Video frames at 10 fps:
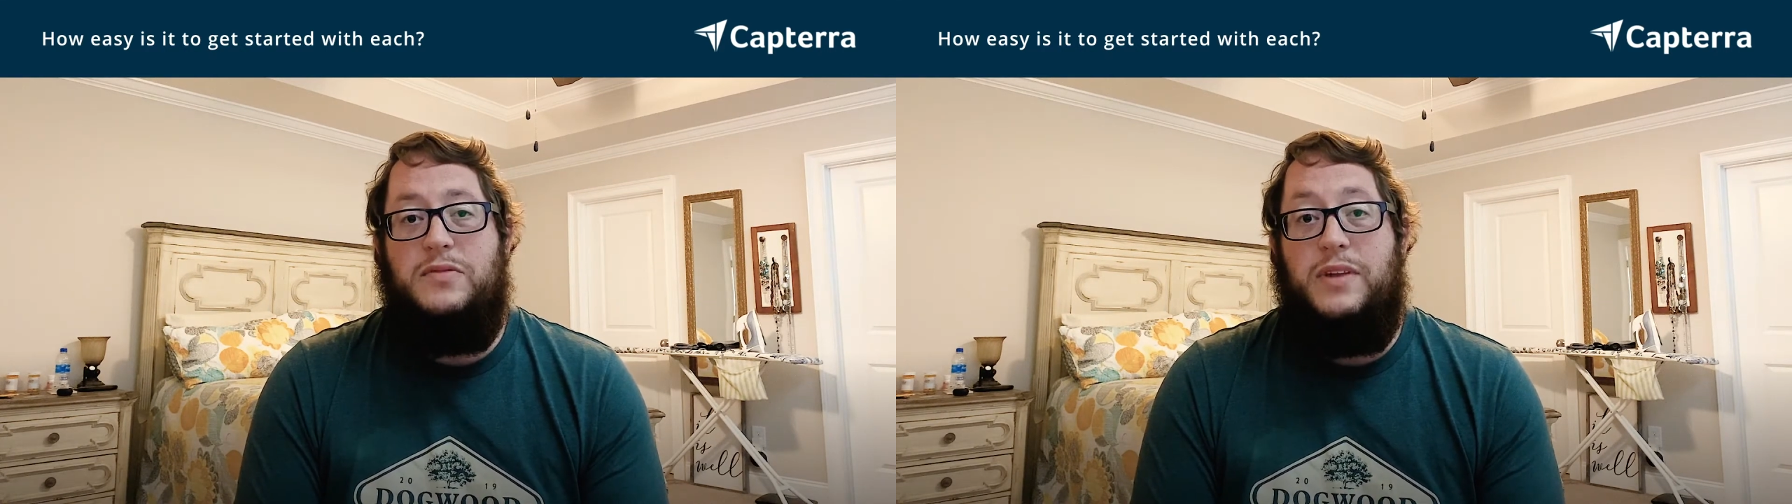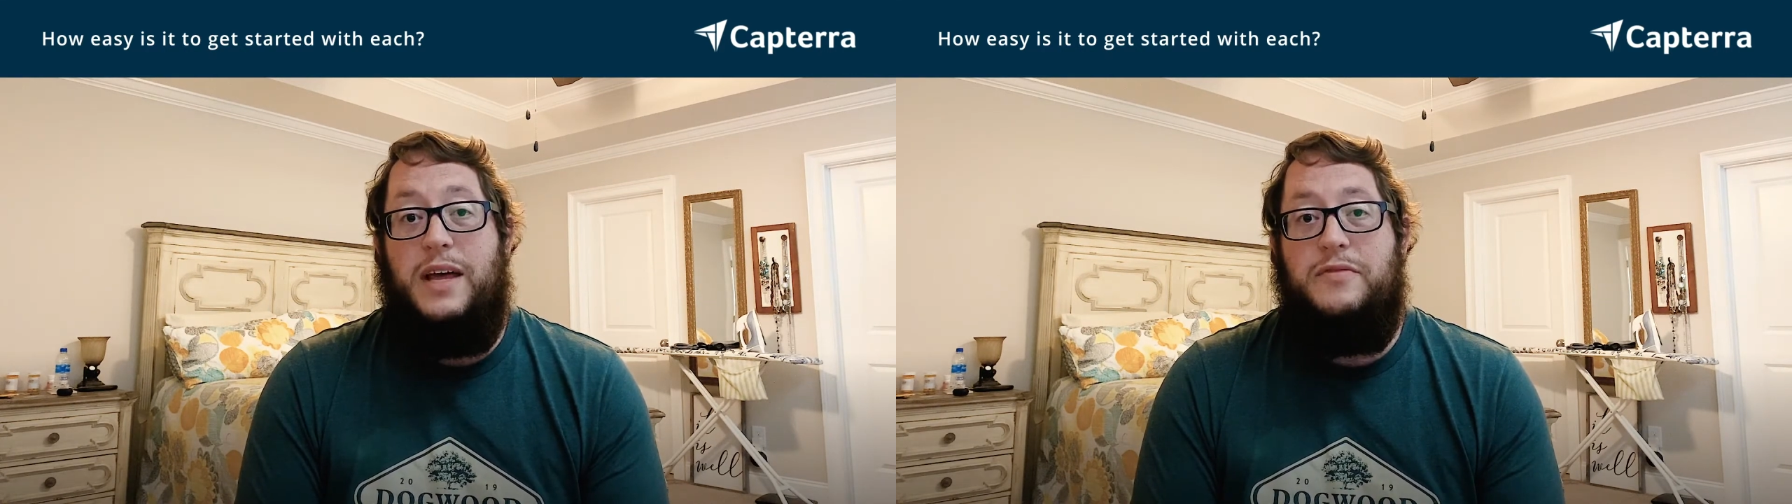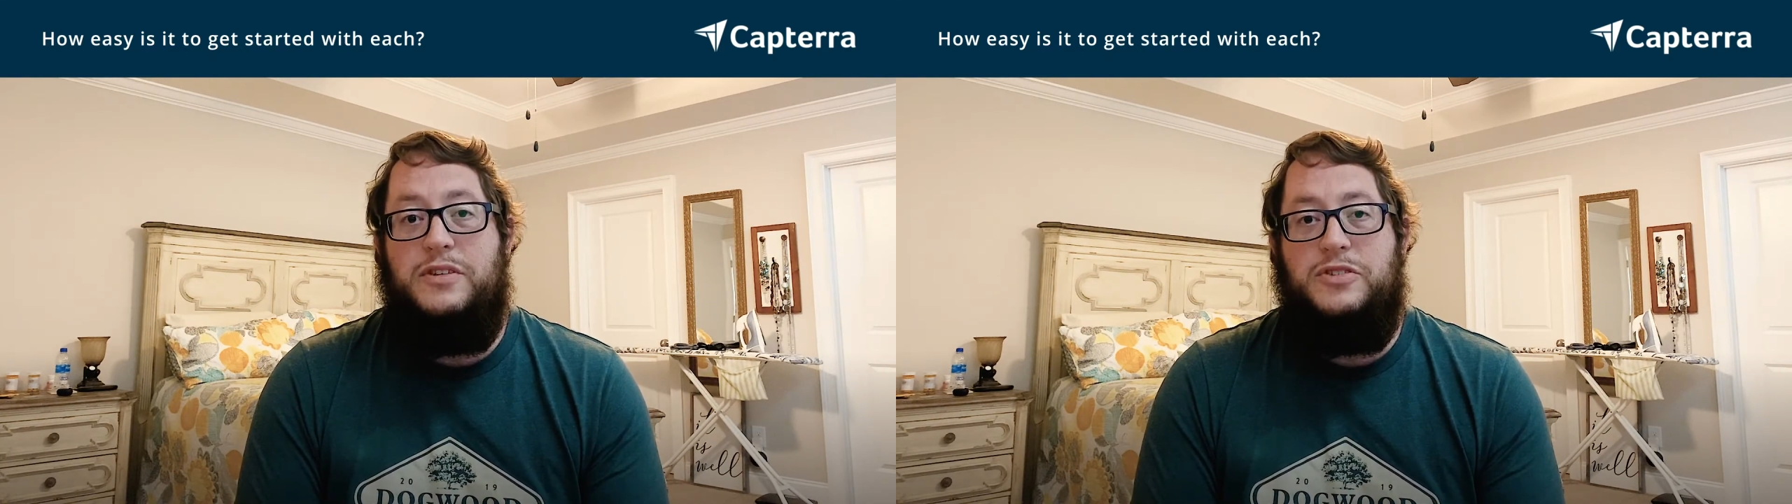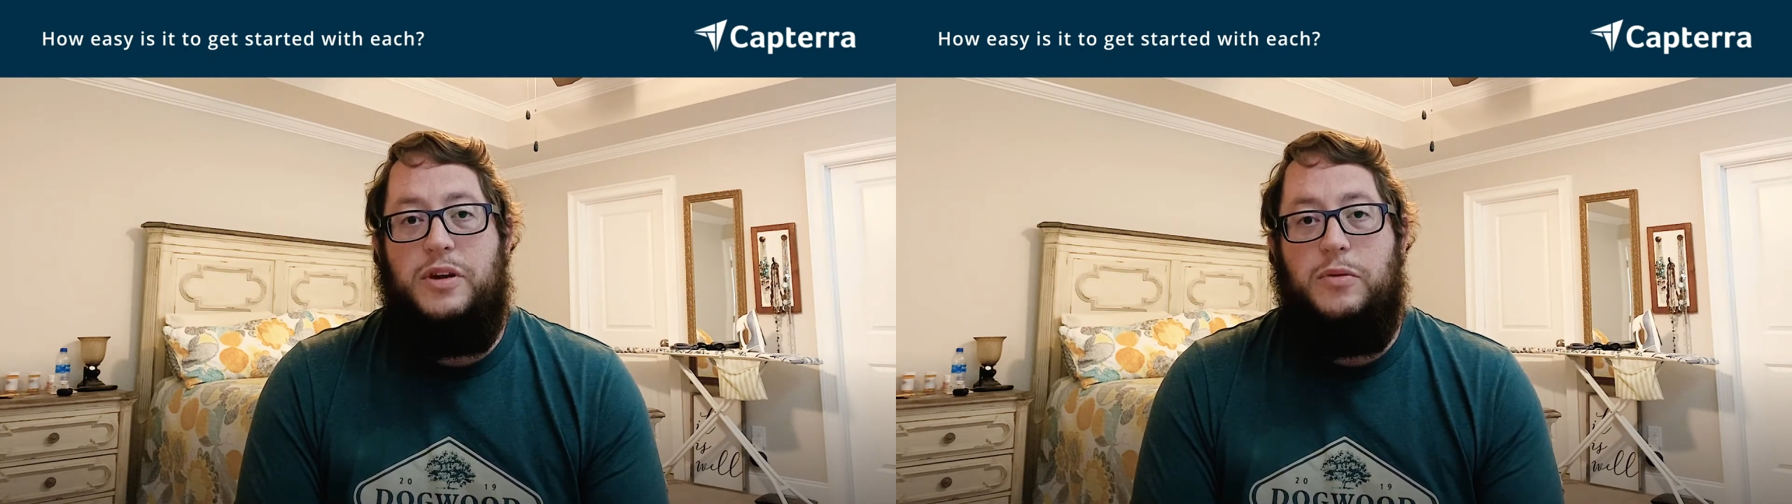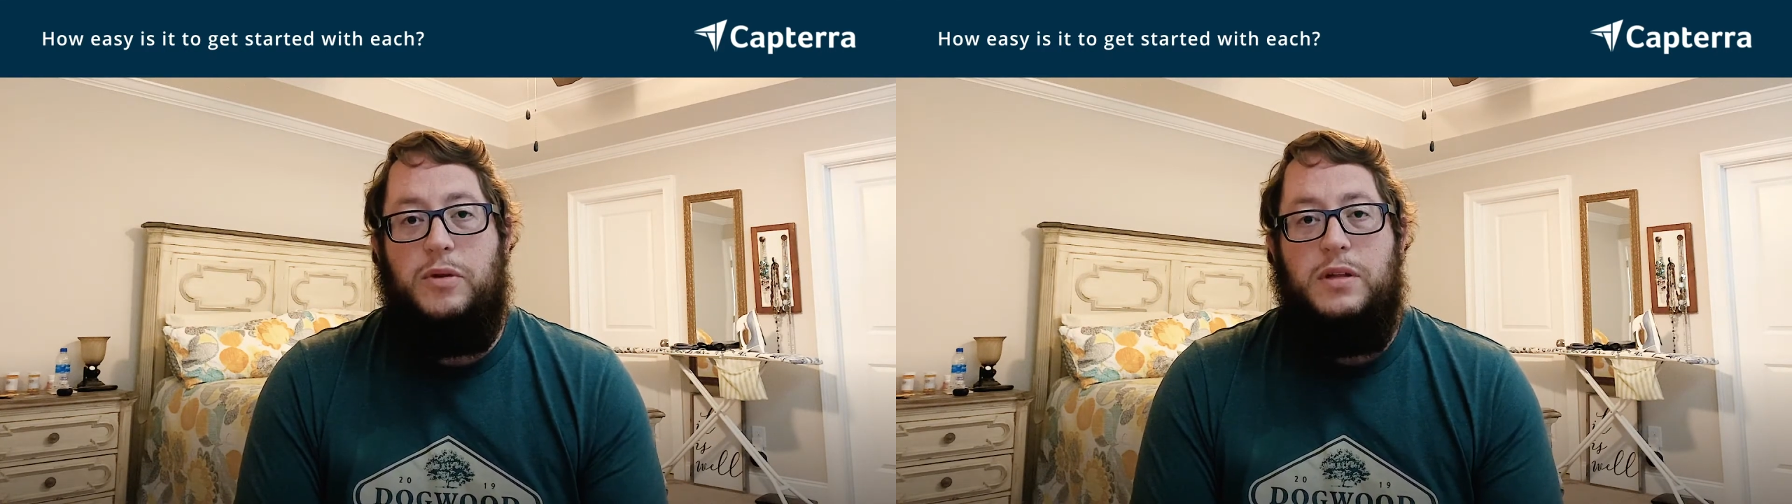of life in
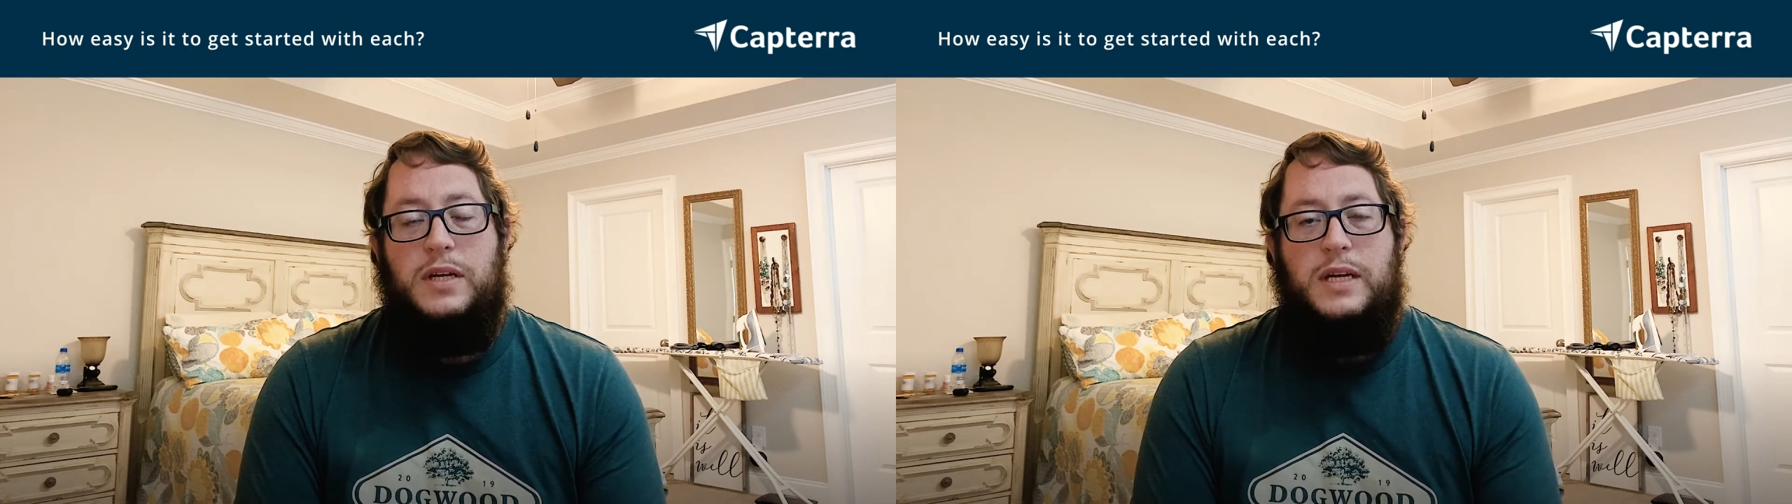general.